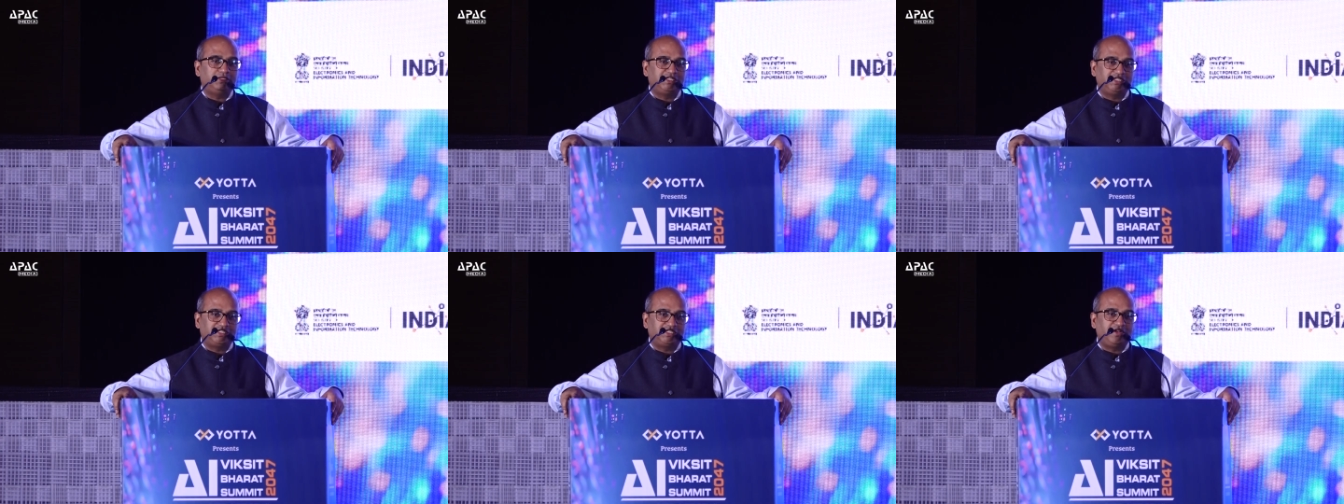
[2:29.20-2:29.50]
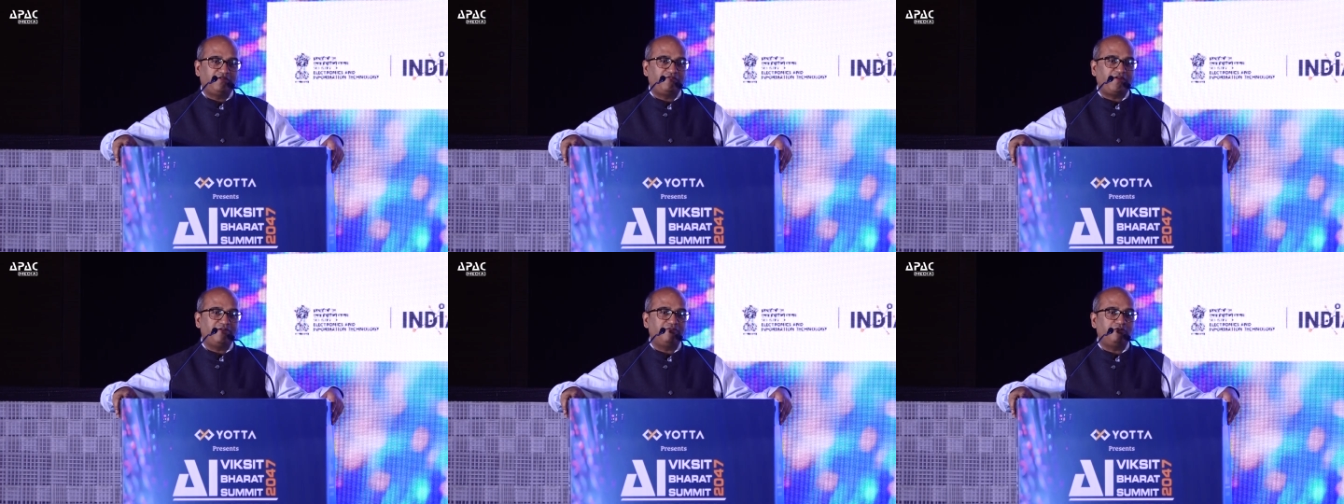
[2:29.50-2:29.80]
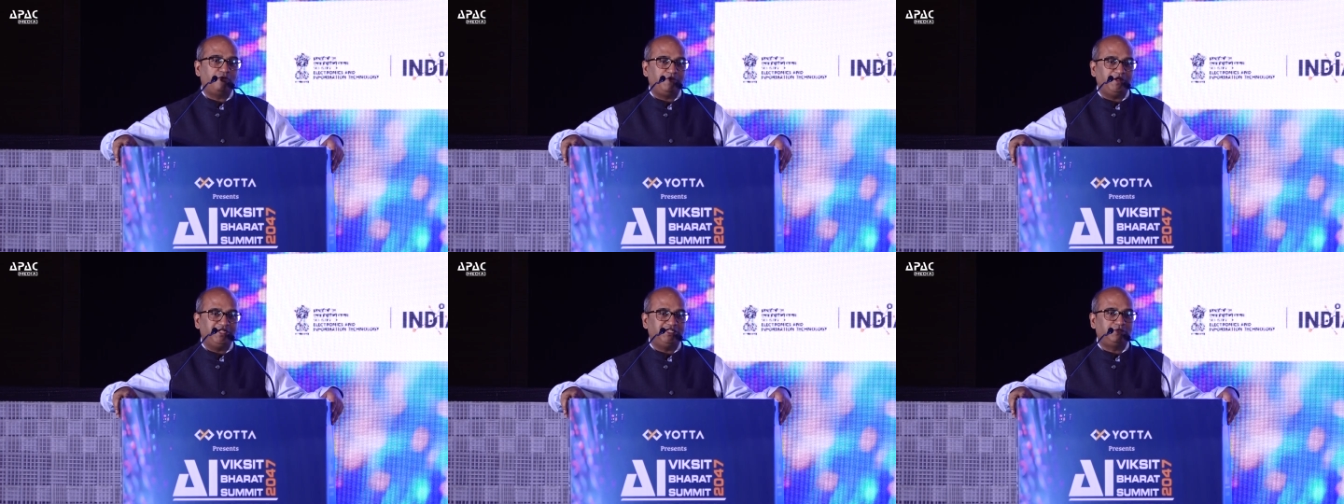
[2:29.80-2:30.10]

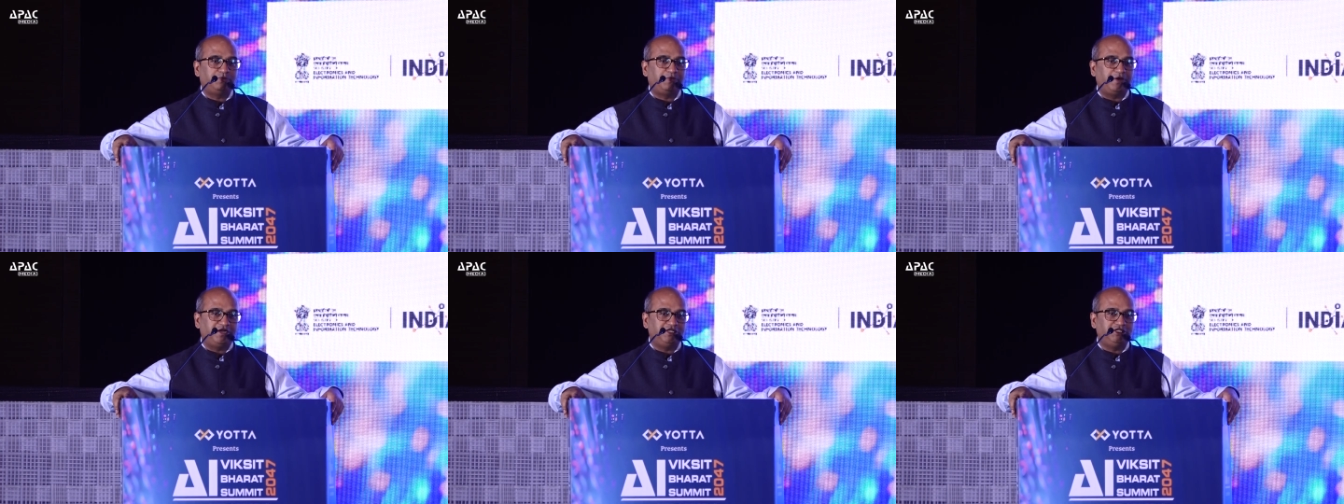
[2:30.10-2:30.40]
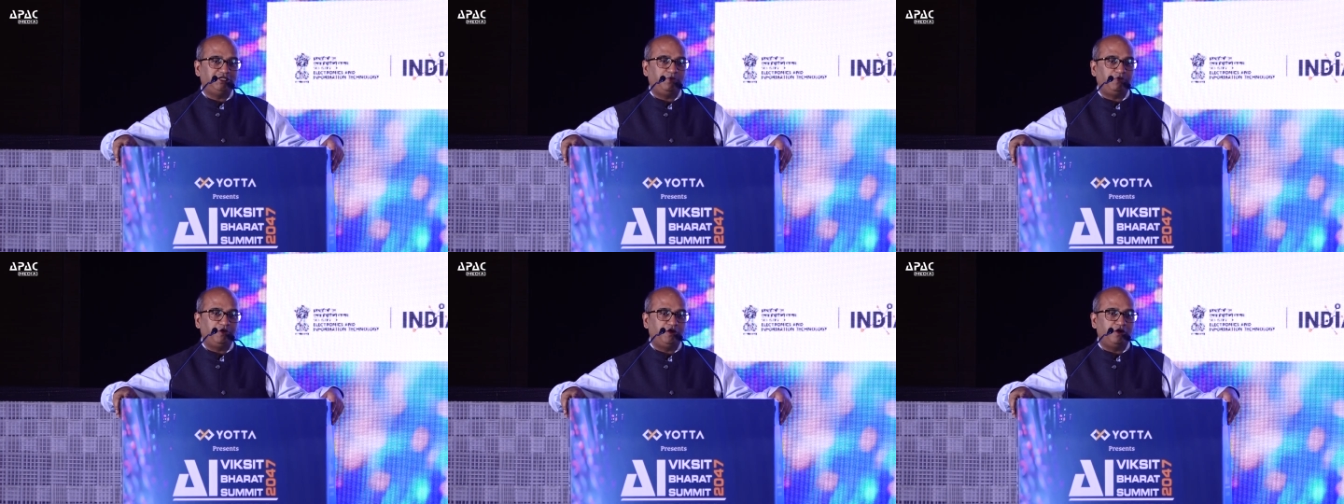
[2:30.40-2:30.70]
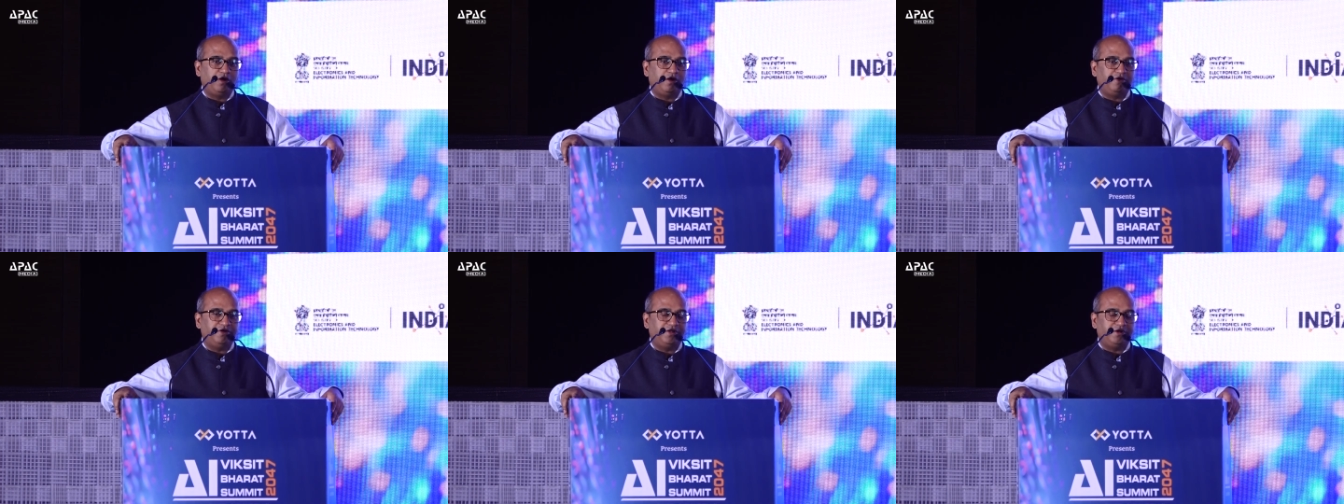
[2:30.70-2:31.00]
65 rupees per
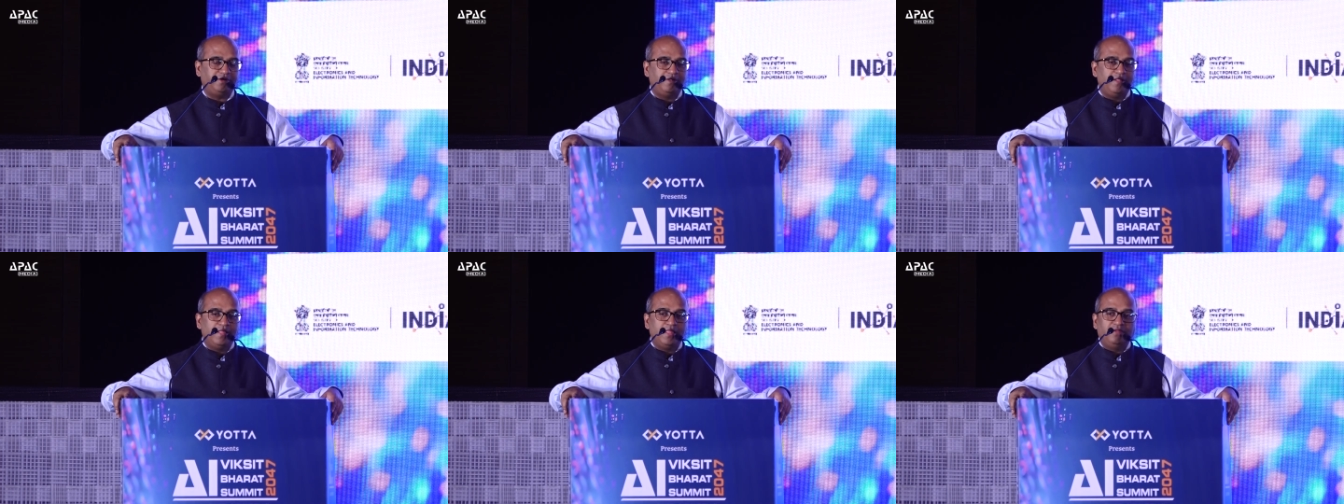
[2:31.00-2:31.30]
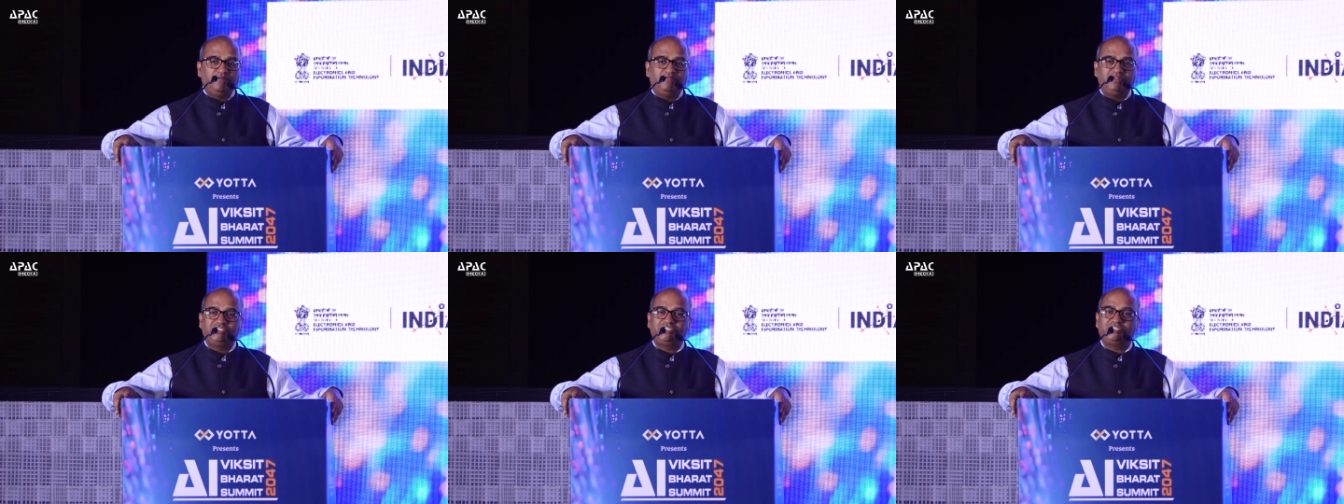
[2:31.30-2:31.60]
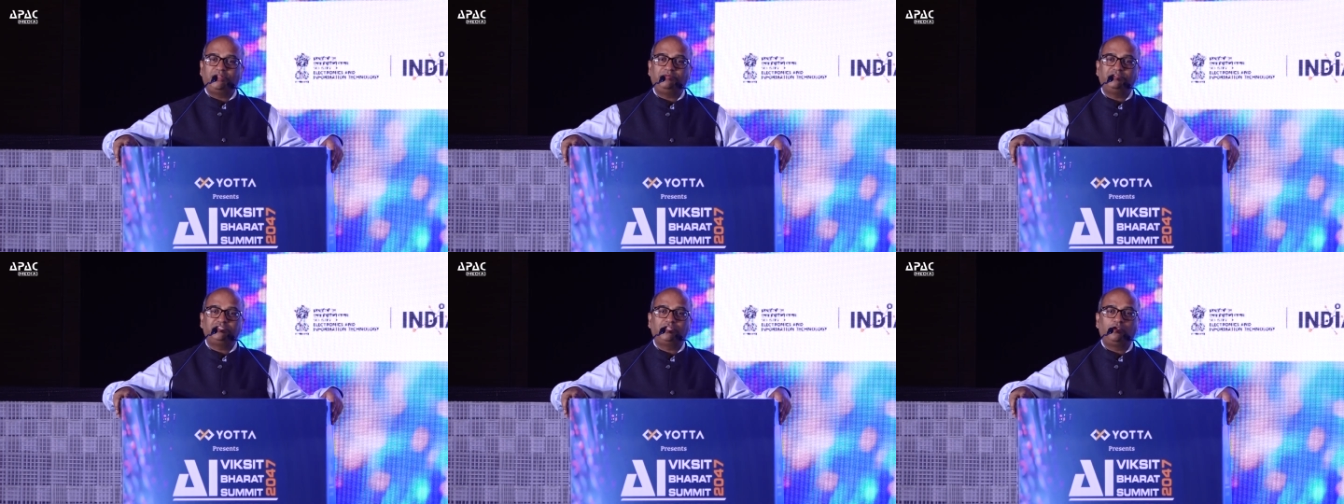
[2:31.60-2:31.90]
GPU hour, which
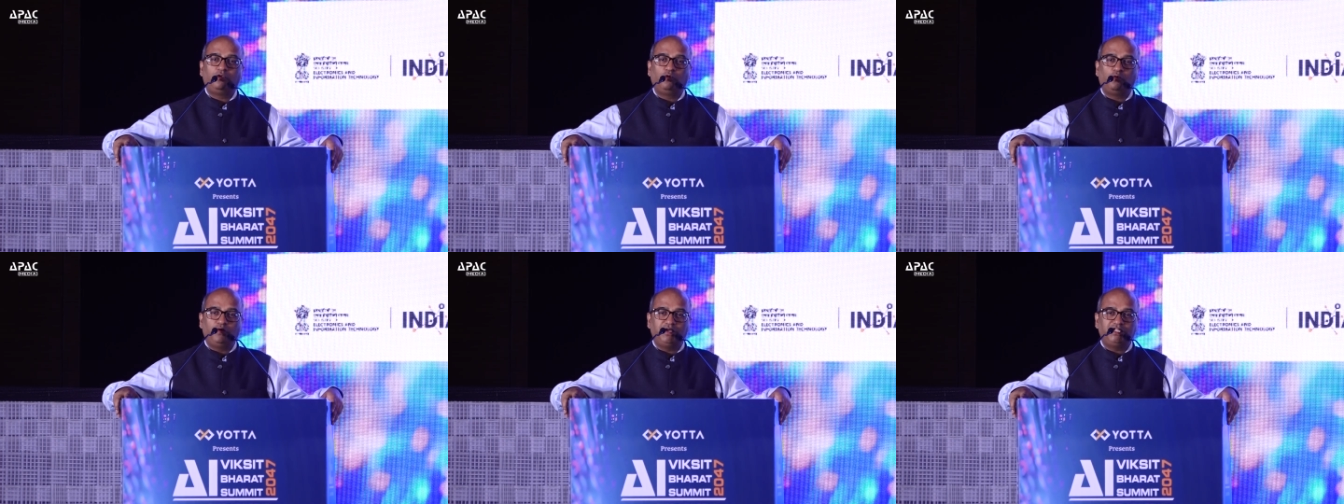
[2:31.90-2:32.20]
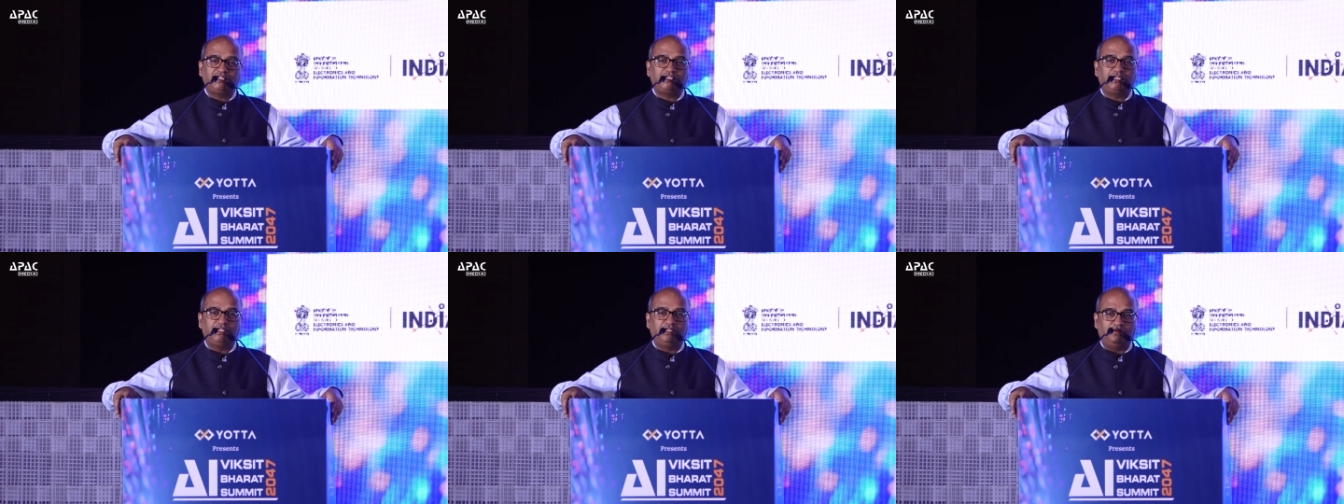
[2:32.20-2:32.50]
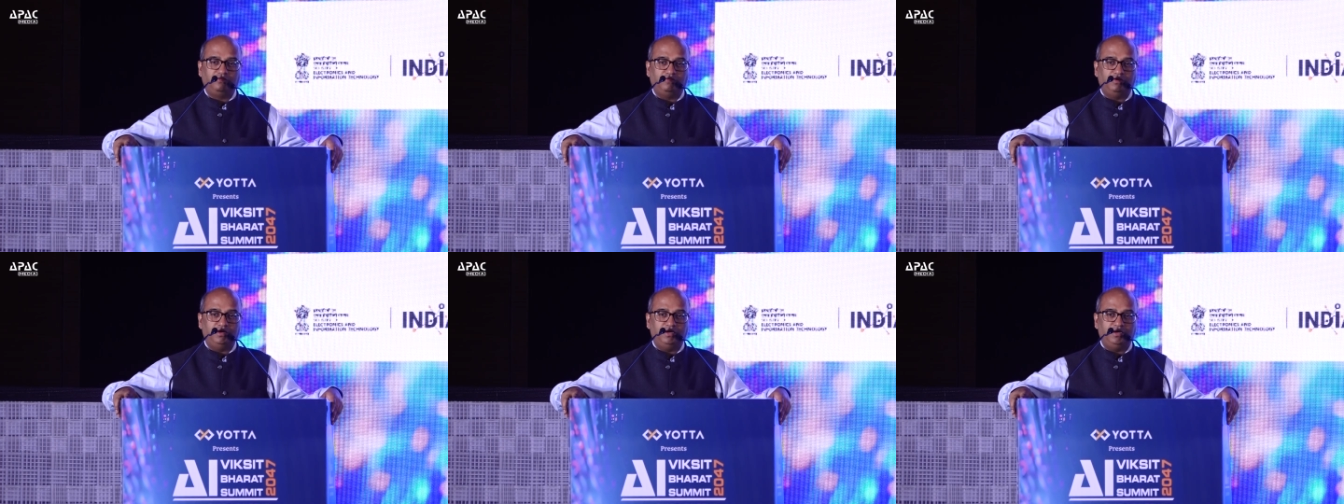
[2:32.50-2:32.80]
is among the lowest in
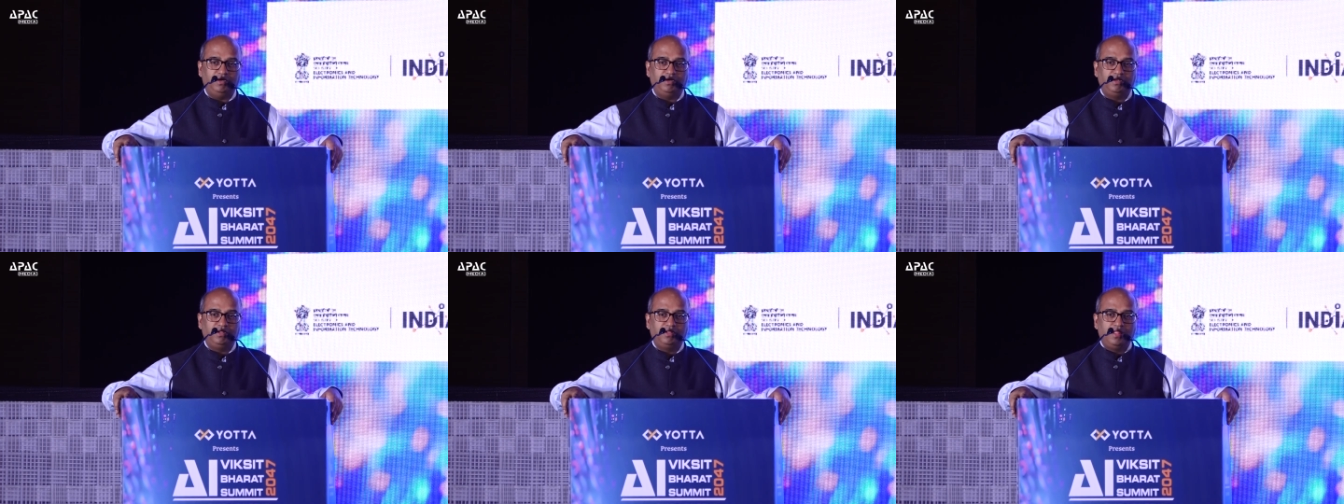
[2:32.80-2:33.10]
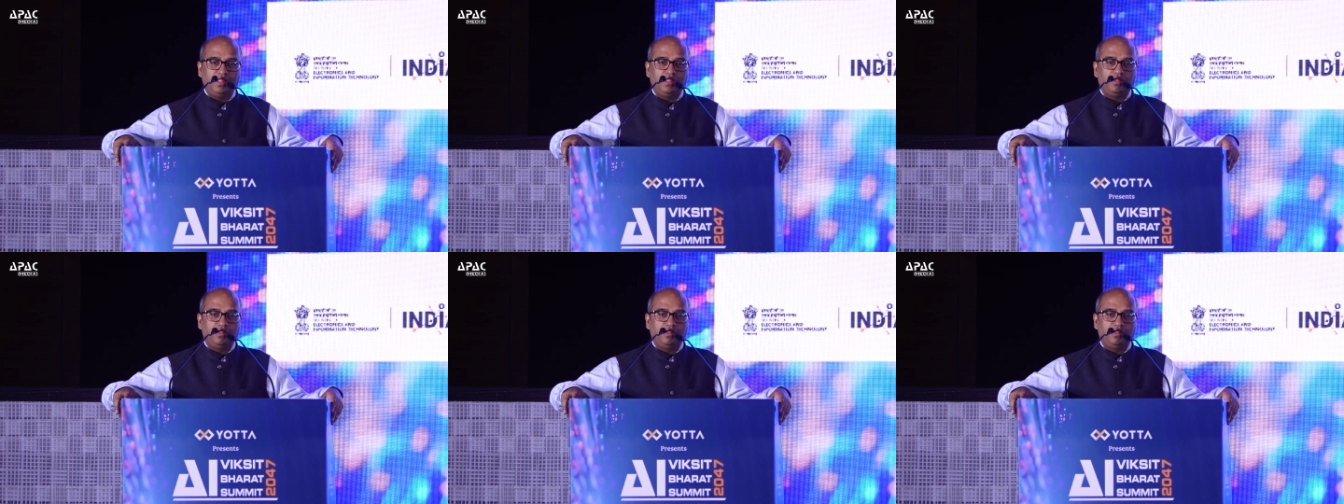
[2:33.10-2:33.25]
the world.